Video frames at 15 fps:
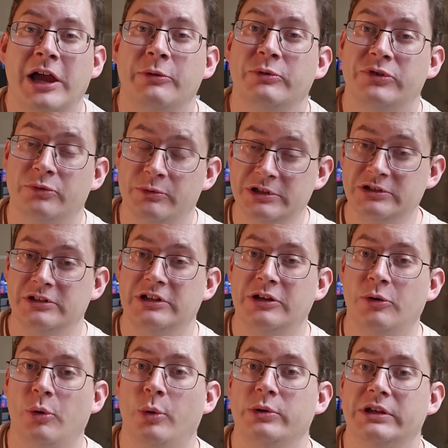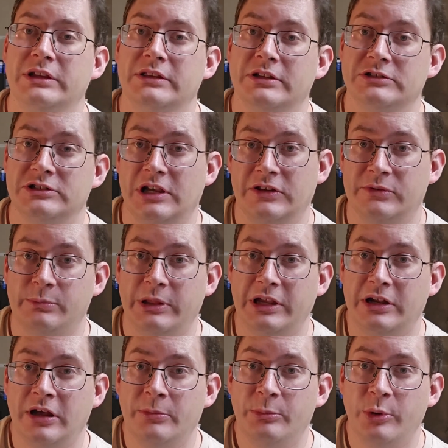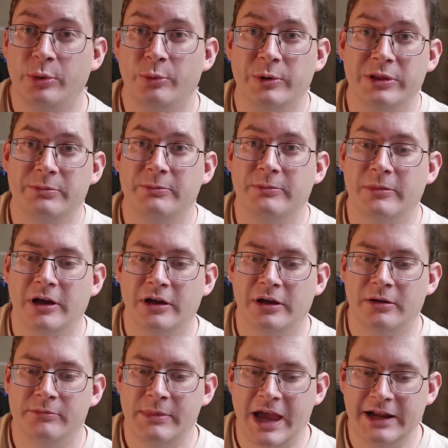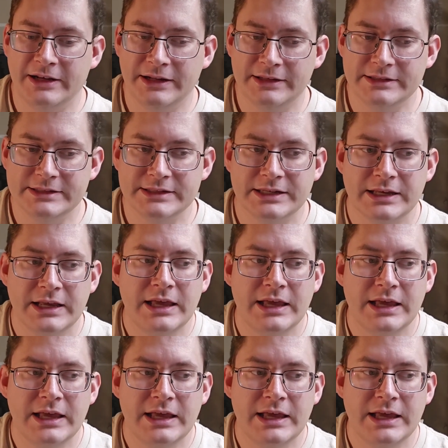was originally holding the chest plate up with magnets.